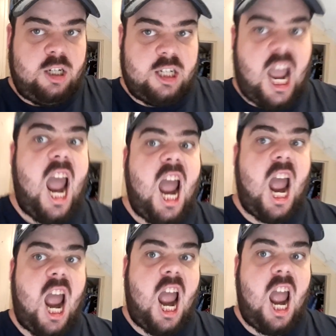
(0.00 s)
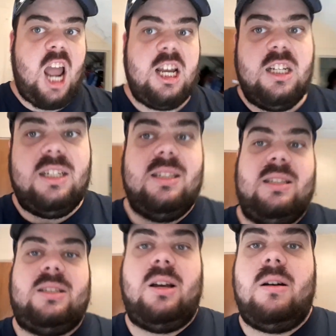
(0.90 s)
Yeah.
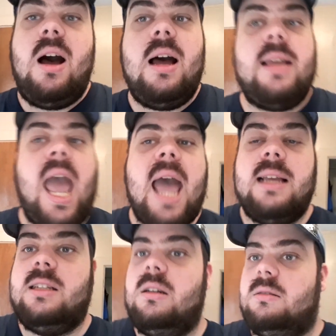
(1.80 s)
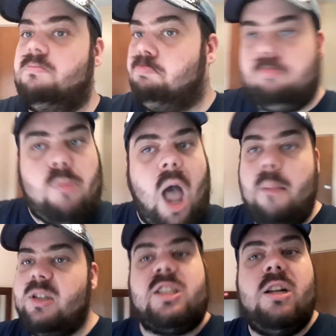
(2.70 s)
So yeah, so
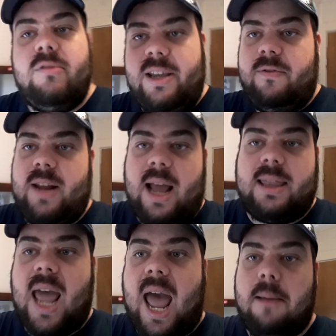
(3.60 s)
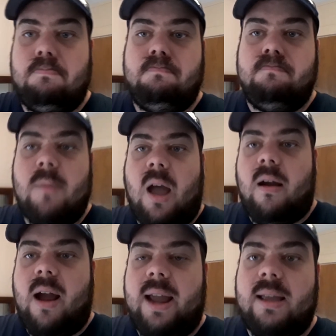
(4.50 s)
I'm just gonna leave it at that.
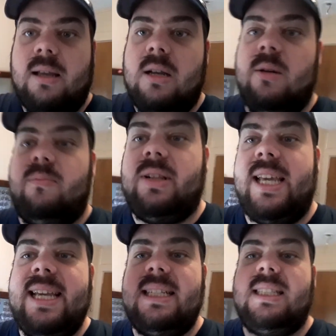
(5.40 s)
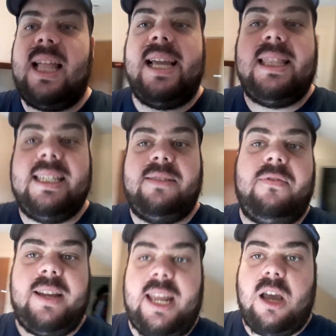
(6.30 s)
Alright? Please like this
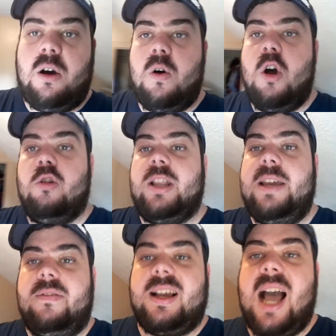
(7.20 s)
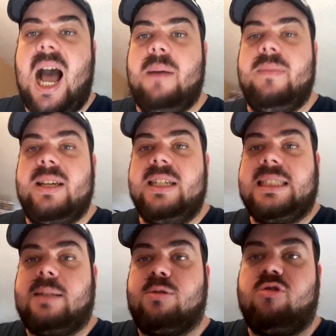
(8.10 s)
video, leave a comment,
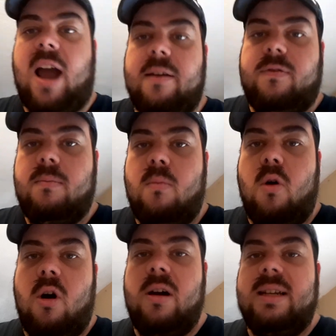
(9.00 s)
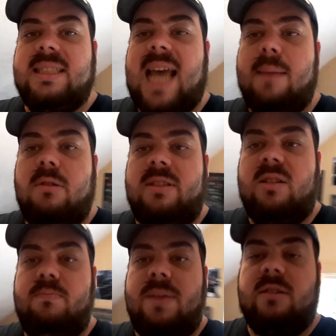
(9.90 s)
subscribe for more, tap the
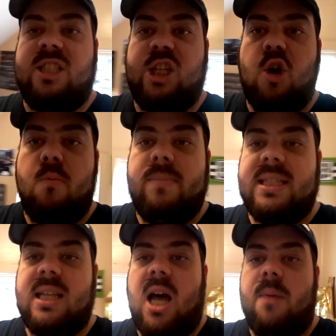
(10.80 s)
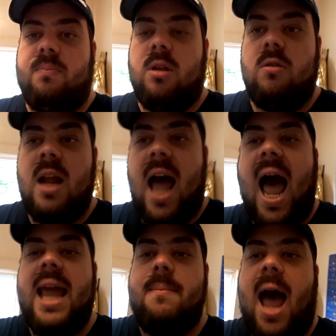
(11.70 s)
little bell so you don't miss an upload.
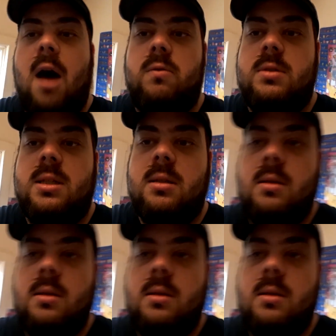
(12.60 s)
I am out.